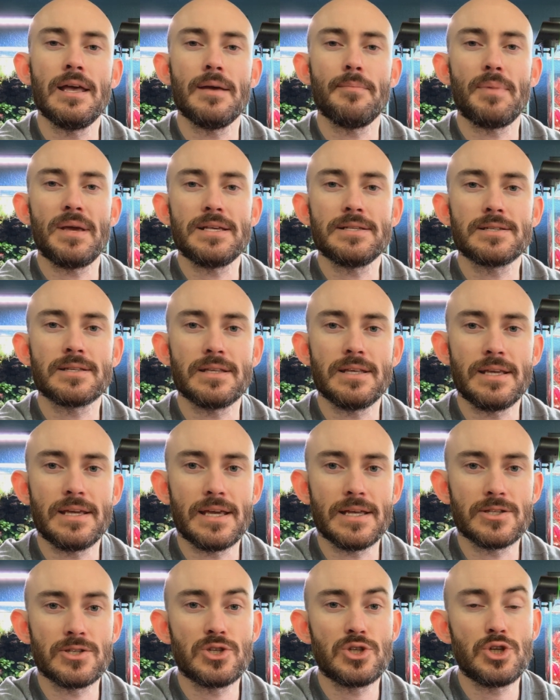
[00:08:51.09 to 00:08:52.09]
Basically, it
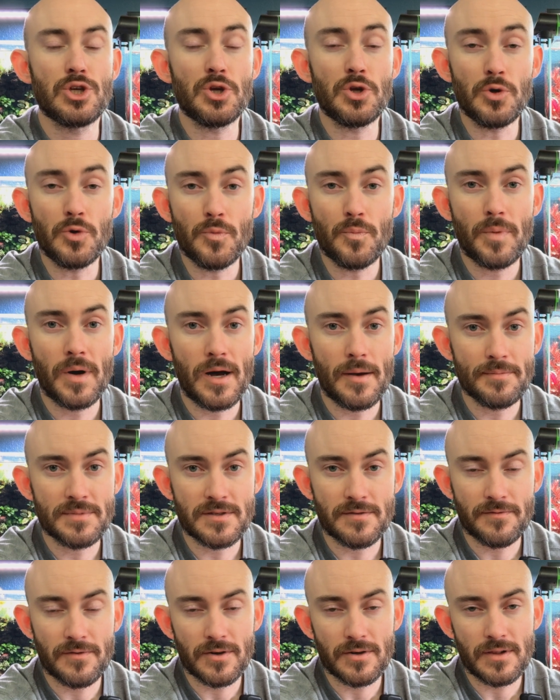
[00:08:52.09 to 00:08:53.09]
gets 2 pumps
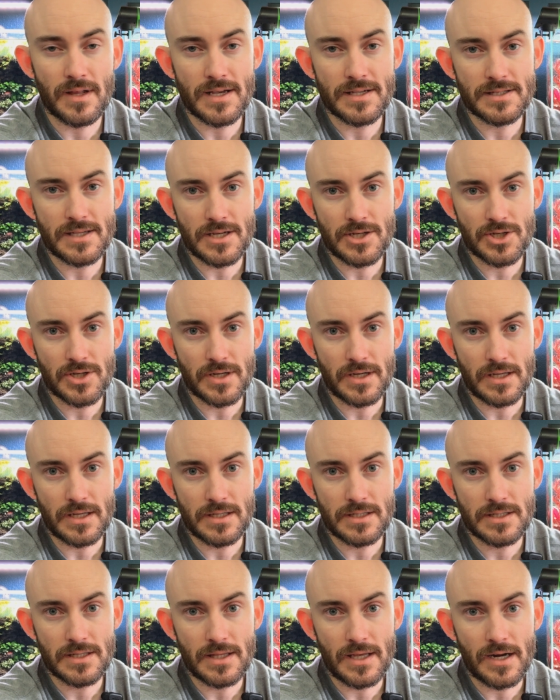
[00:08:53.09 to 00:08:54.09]
of fertilization
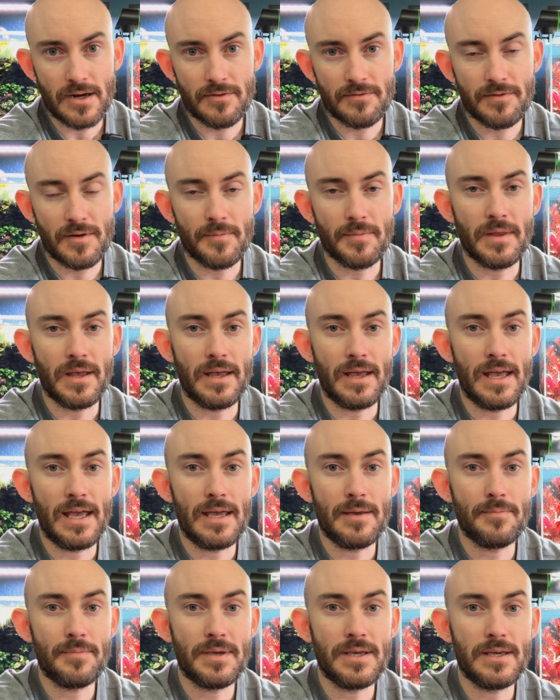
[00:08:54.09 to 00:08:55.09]
into there from the
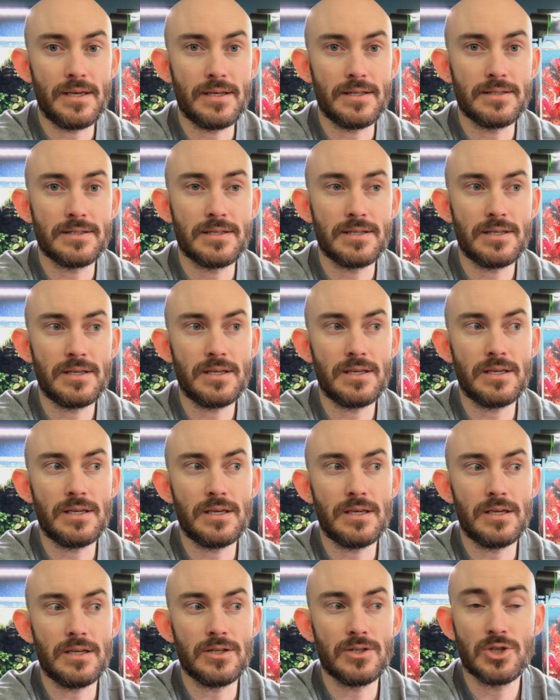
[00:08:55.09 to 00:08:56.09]

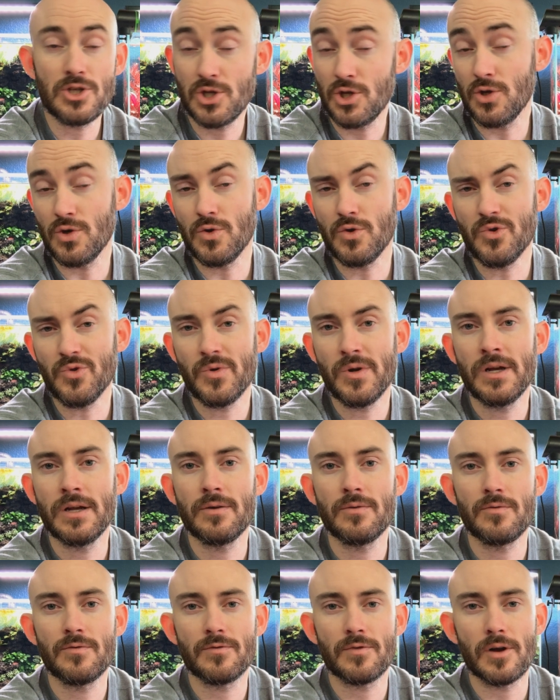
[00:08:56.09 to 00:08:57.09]
APT2
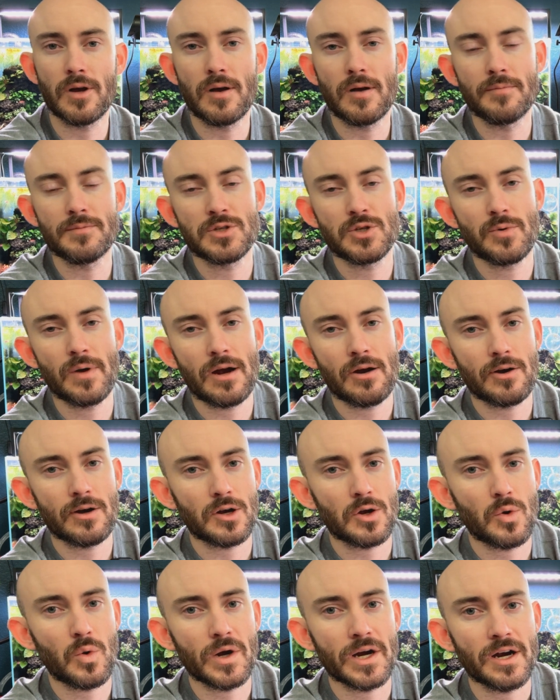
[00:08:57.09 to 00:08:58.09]
from 2 Hour
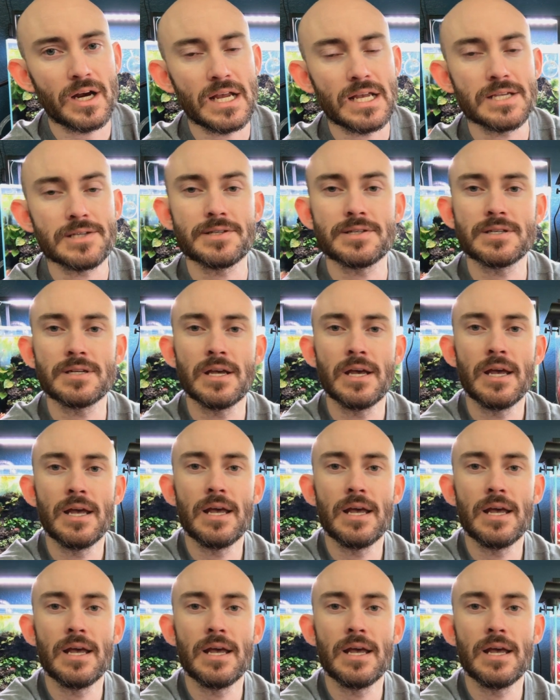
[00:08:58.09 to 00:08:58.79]
Aquarius.